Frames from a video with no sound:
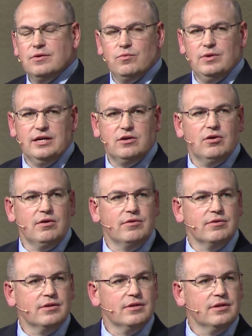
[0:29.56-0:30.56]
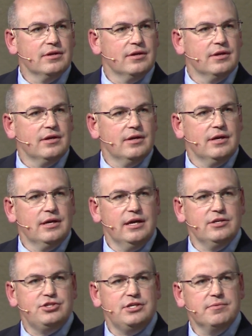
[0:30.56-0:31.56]
when he called,
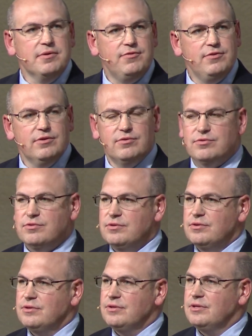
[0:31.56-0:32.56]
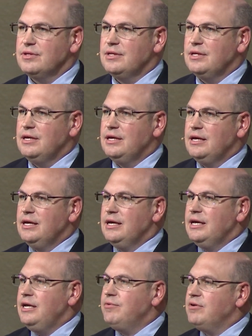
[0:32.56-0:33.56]
and she refused.
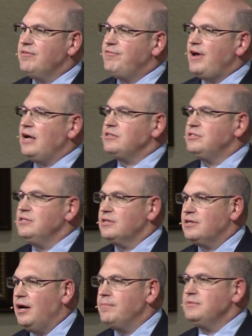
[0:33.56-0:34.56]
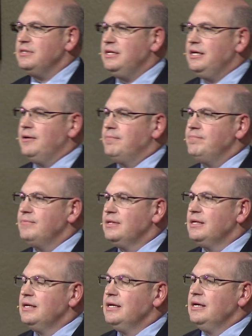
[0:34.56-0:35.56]
He wanted Vashti to come to him.
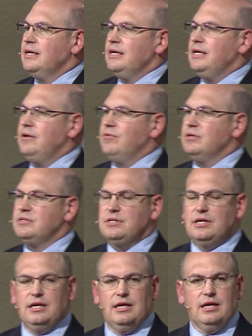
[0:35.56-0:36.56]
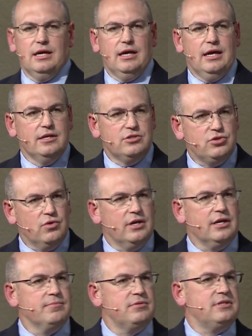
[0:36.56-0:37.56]
He was
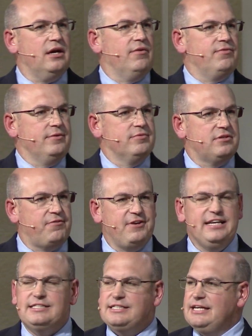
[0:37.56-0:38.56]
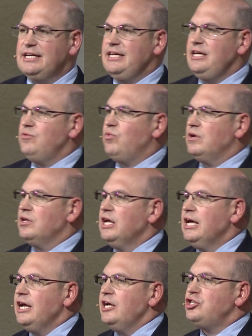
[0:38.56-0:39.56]
enjoying himself, he was feasting,
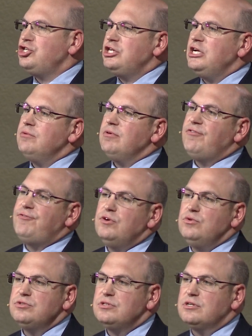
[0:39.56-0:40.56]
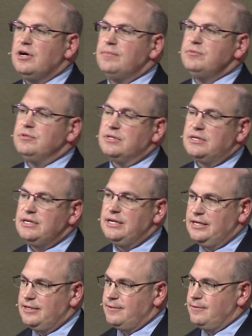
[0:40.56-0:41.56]
and she refused to come to the
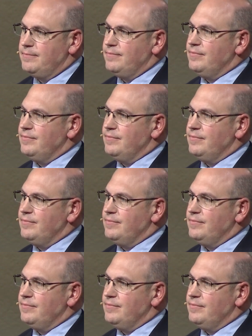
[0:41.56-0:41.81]
king.